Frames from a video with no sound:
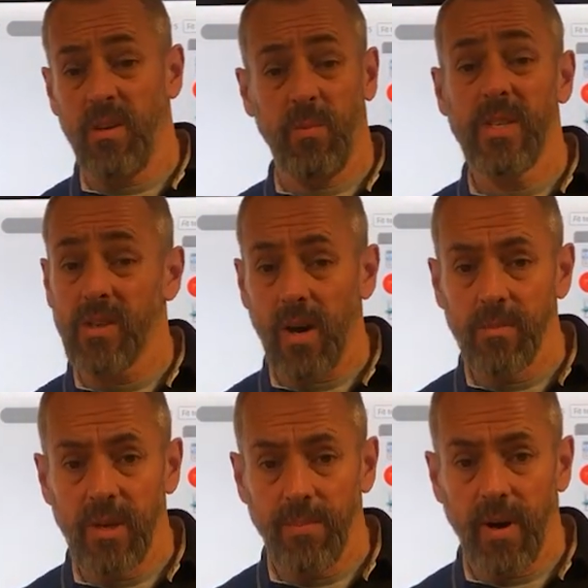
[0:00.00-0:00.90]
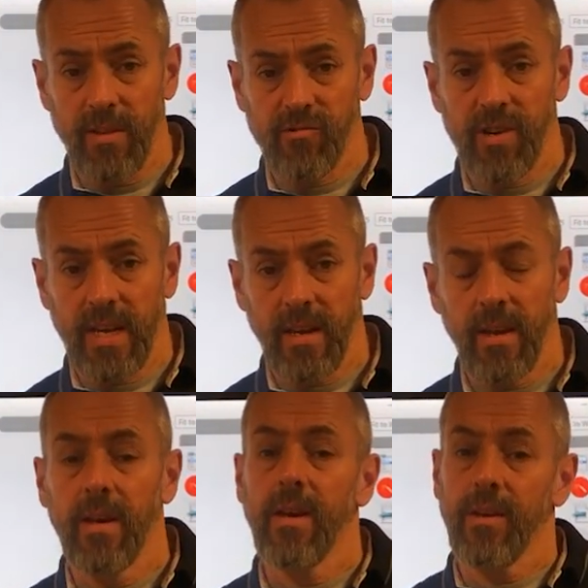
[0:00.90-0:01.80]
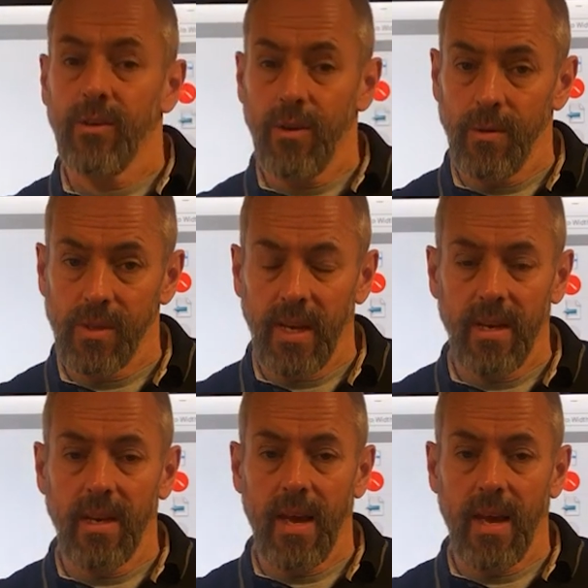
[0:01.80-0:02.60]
We times it by 3, using